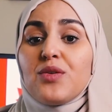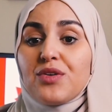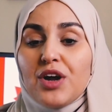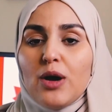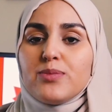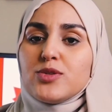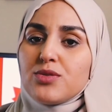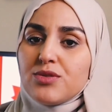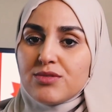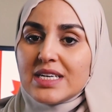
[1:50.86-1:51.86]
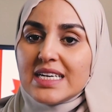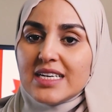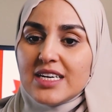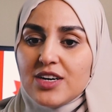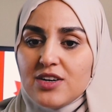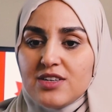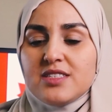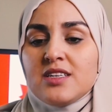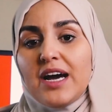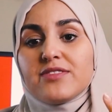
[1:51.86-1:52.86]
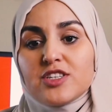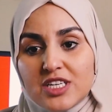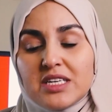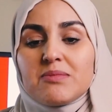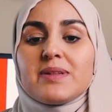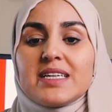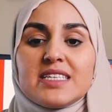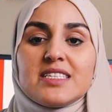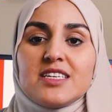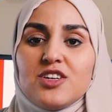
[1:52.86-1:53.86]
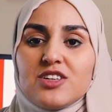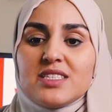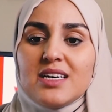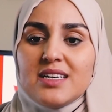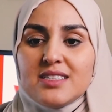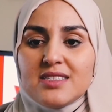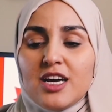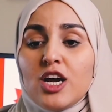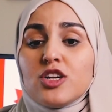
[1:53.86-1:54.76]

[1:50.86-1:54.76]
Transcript: for up to 3 years after completing your studies.